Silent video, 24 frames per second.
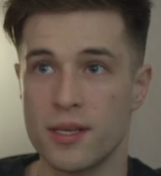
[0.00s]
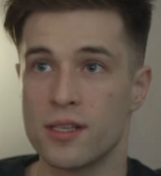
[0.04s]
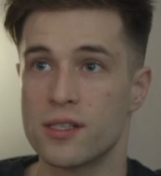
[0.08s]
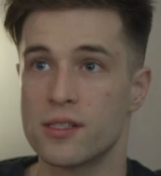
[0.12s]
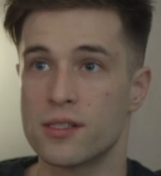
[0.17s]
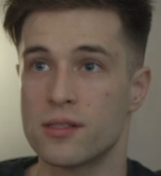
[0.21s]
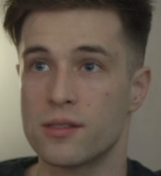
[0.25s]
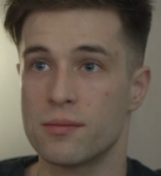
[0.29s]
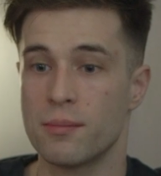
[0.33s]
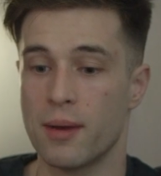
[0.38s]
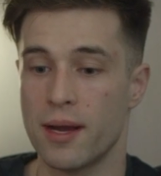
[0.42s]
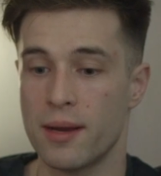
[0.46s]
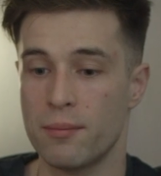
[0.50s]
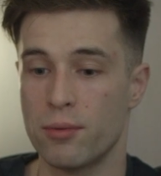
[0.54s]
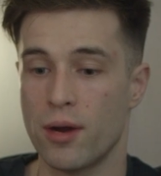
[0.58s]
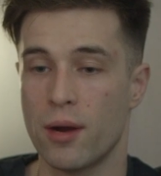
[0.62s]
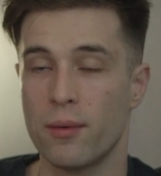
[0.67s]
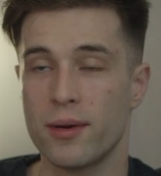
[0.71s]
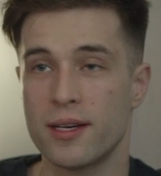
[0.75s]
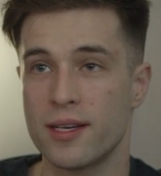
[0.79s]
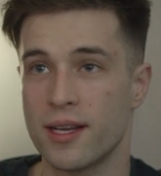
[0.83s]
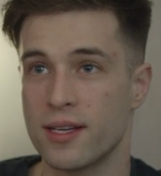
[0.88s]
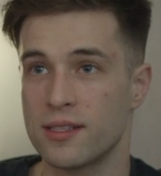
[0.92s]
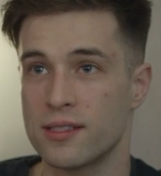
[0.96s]
piece, my
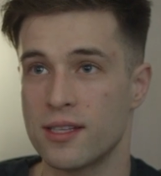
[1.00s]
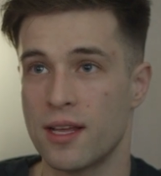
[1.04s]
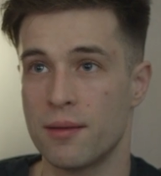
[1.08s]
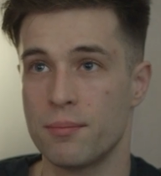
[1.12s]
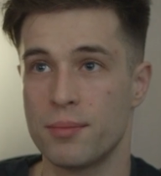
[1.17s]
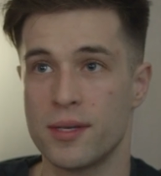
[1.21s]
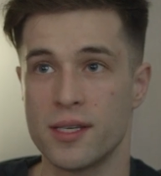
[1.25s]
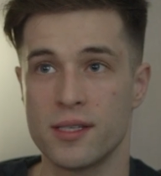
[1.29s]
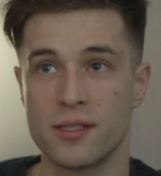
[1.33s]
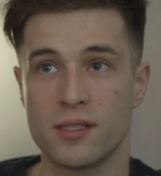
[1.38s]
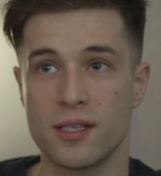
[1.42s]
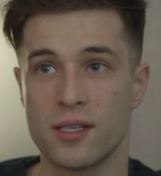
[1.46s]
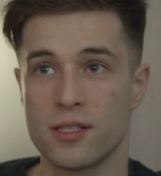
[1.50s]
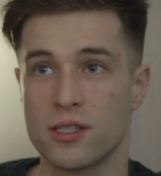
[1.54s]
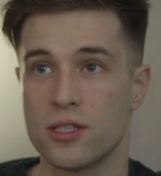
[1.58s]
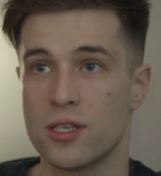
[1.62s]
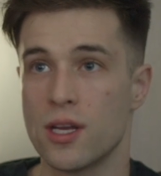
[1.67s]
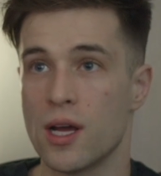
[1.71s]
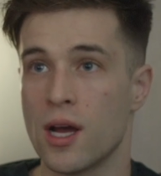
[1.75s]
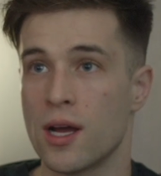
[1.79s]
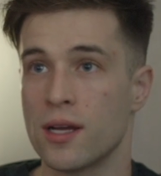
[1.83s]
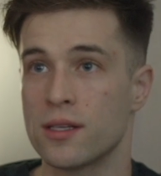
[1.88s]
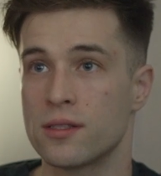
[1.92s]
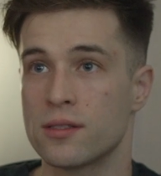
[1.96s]
Broadway Dance Lab piece, is
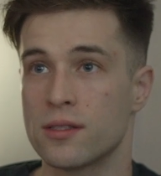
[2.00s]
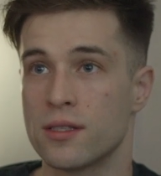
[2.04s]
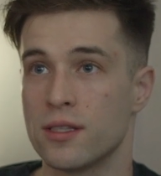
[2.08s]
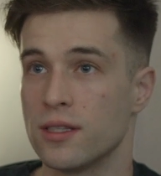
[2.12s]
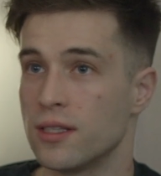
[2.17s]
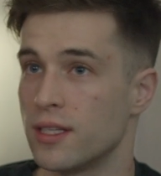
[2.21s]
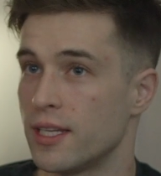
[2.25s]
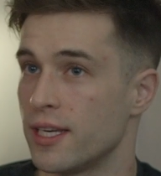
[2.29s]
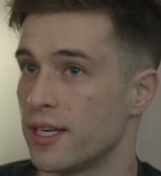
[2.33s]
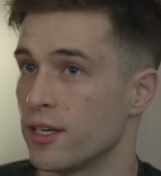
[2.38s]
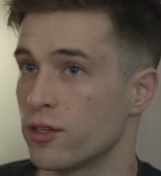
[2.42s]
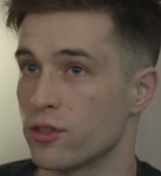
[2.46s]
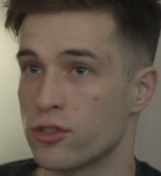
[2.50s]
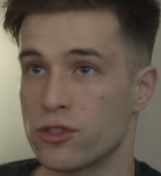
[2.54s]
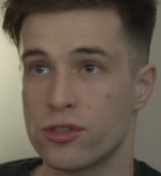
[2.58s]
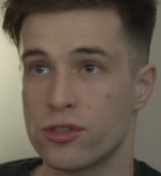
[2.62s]
not a linear